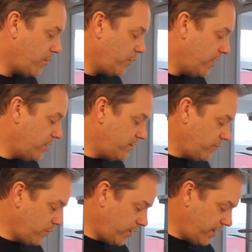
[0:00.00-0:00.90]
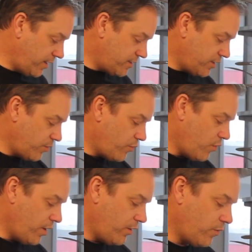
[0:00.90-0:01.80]
then when we get it to the
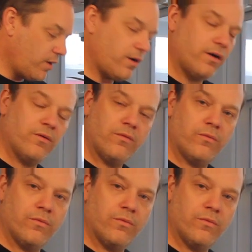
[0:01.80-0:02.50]
point where